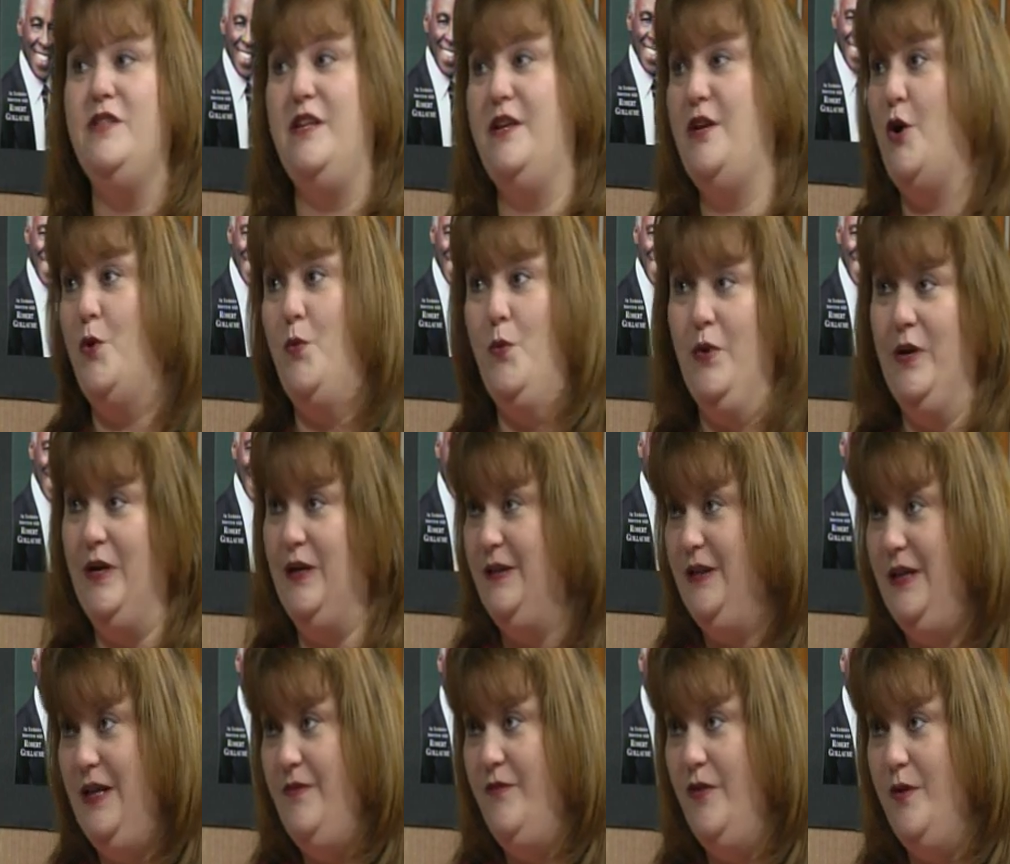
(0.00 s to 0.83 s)
They don't want to
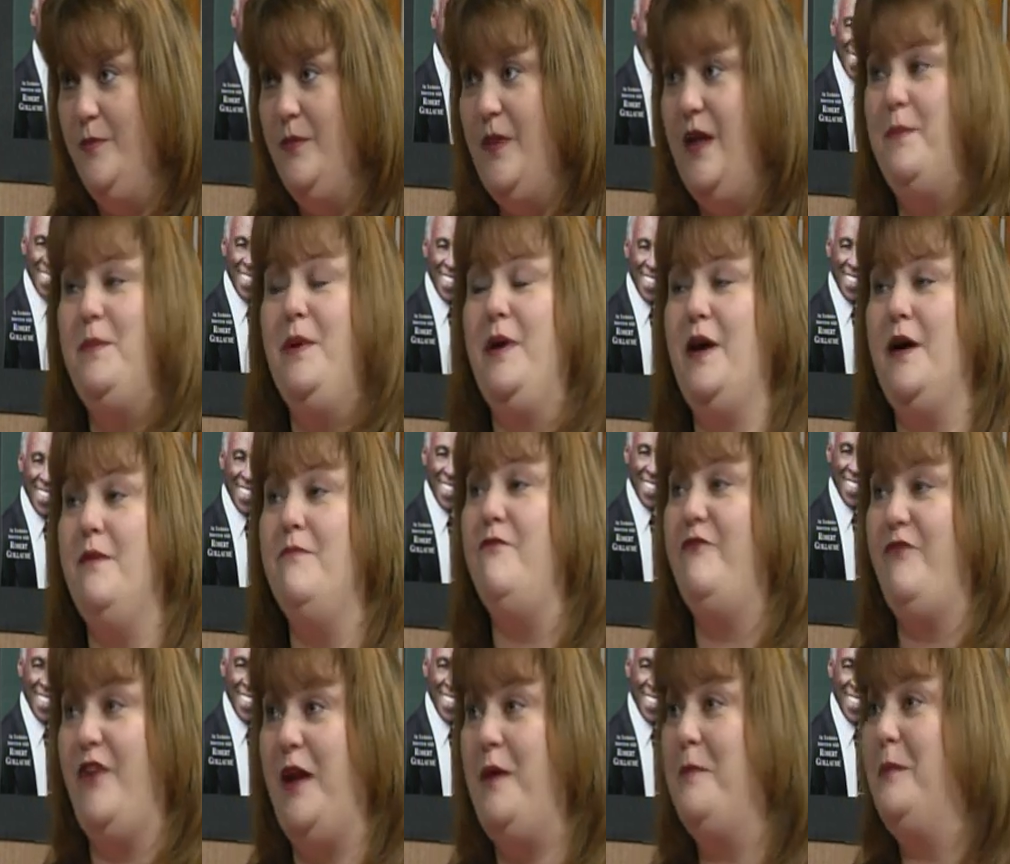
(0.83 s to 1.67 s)
leave them. They become
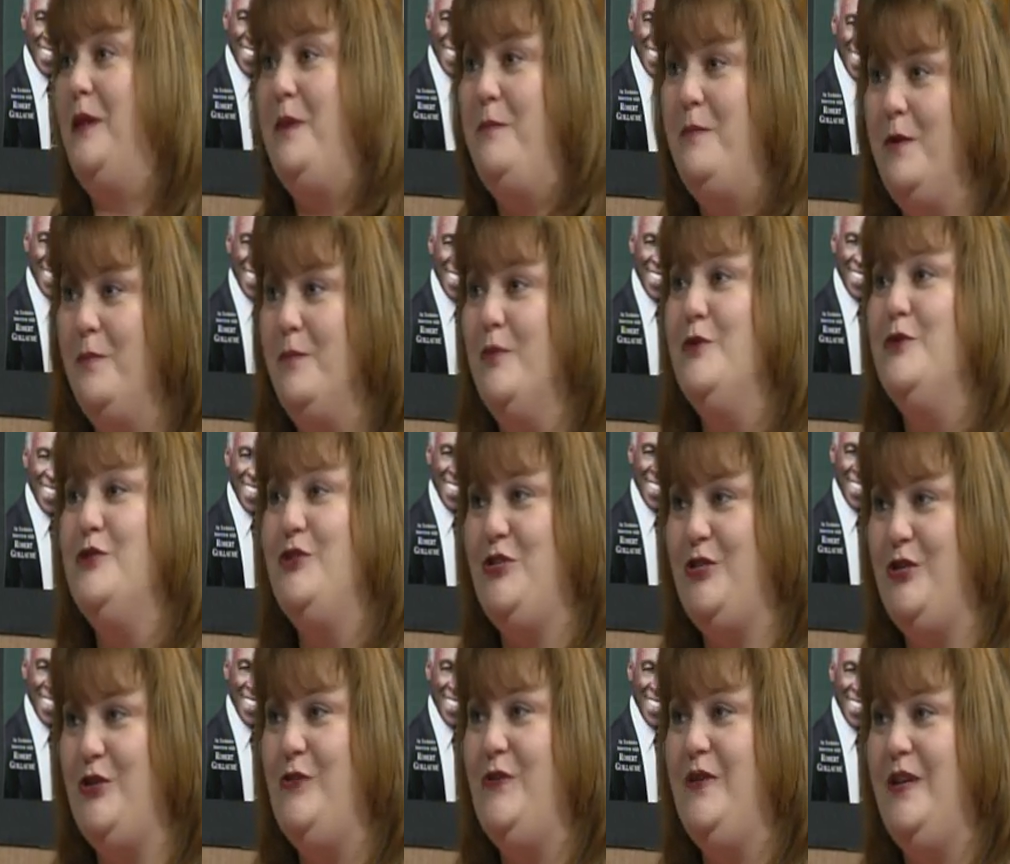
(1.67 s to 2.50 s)
family members
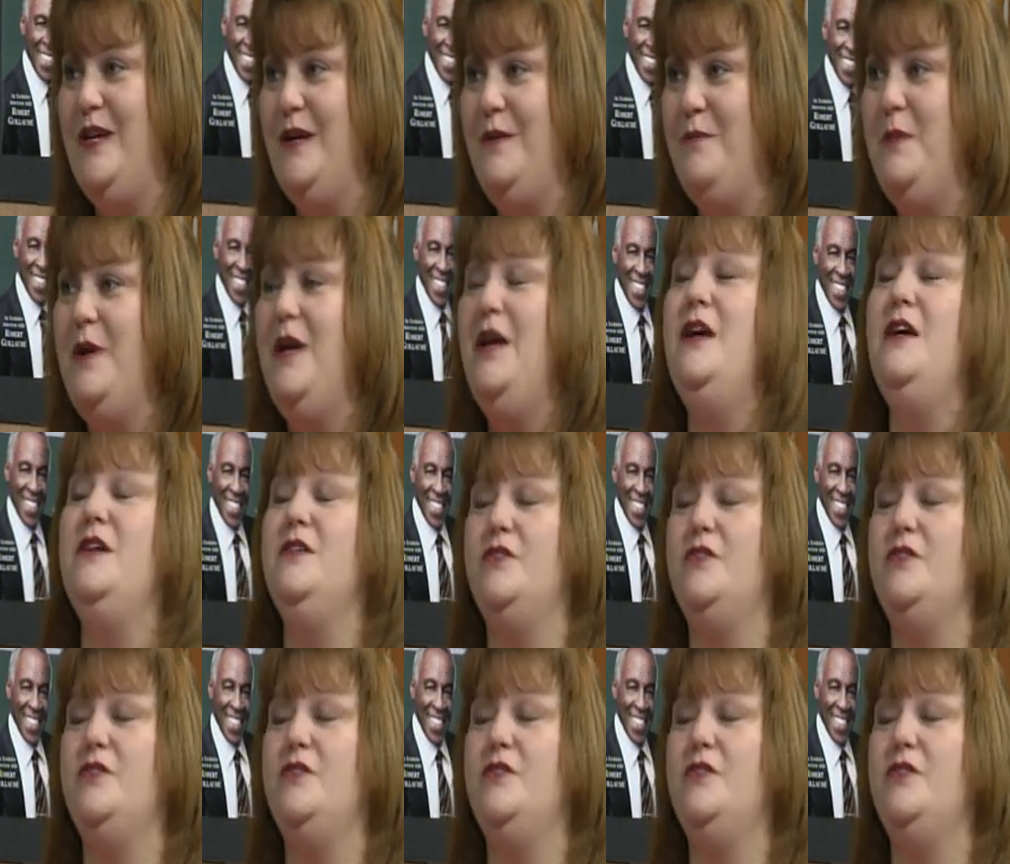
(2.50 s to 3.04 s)
to them.